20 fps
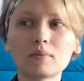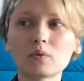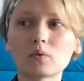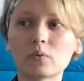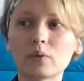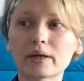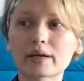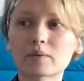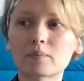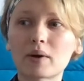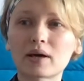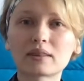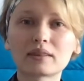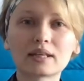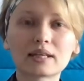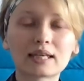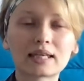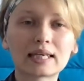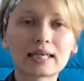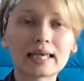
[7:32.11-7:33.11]
like but the
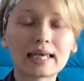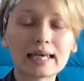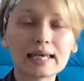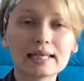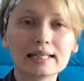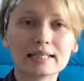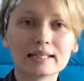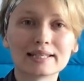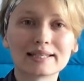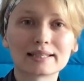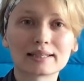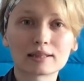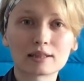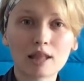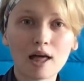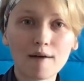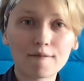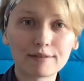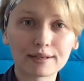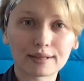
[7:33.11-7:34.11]
kid is
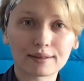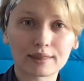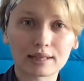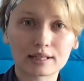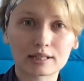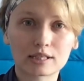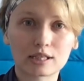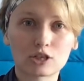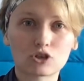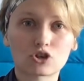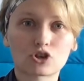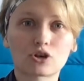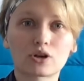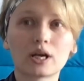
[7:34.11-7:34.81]
loving that teacher